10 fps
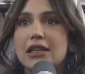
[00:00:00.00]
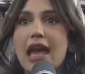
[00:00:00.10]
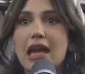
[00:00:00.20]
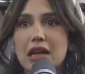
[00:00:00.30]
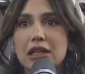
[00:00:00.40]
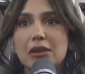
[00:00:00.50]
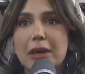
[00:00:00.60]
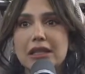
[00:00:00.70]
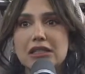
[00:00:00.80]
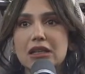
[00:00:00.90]
Yeah,
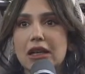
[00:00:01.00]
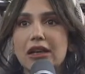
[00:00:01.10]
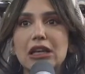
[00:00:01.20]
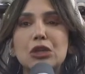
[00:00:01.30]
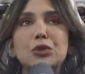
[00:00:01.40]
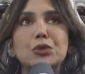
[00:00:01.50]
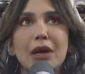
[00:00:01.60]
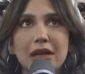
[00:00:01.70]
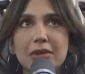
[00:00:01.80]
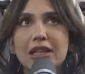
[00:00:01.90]
Hyderabadis are like
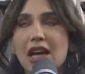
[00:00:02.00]
incredibly